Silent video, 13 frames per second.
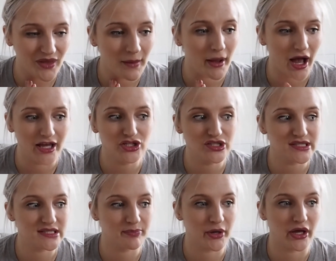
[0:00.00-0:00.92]
But I
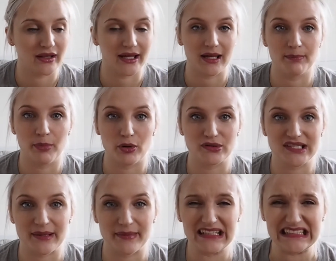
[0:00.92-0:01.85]
used to put like a
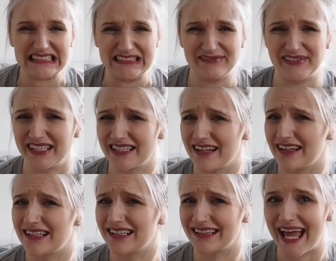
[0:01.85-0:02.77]
balsamic
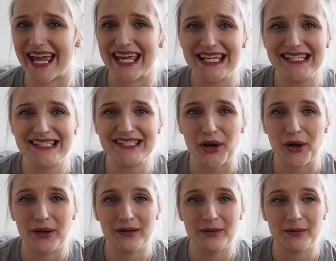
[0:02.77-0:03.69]
vinegar glaze
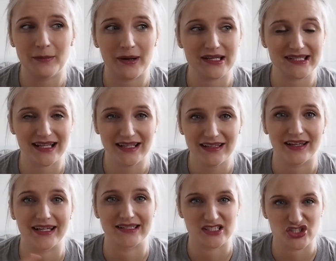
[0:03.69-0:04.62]
on my salad,
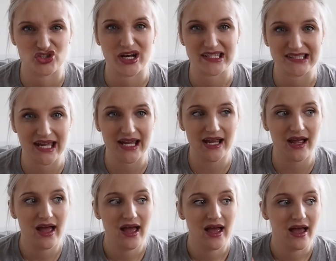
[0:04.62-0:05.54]
like as a dressing,
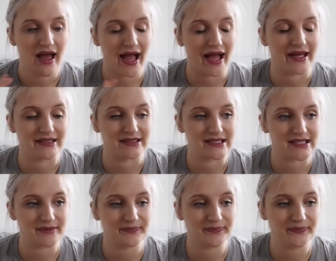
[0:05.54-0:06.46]

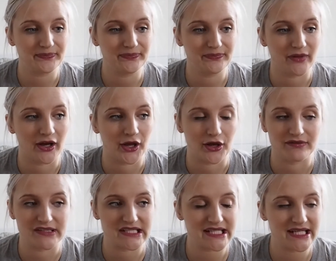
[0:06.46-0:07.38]
and I
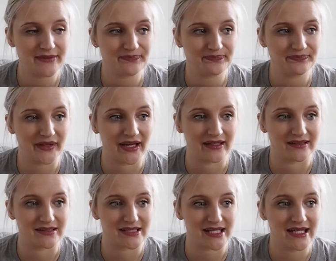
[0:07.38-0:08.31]
overdid it.
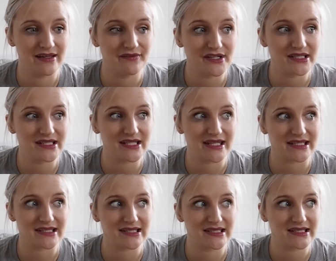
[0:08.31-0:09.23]
And even to
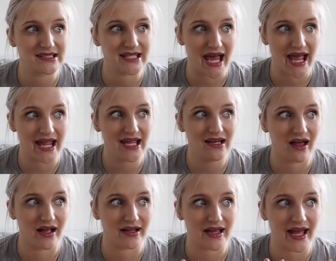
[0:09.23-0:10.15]
this day,
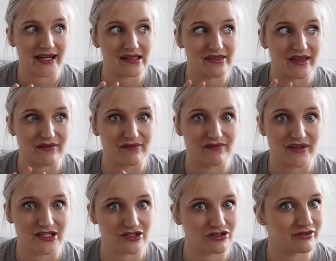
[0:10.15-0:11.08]
like anything
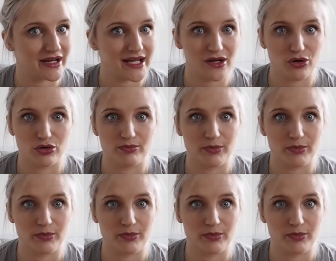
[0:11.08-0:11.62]
vinegary or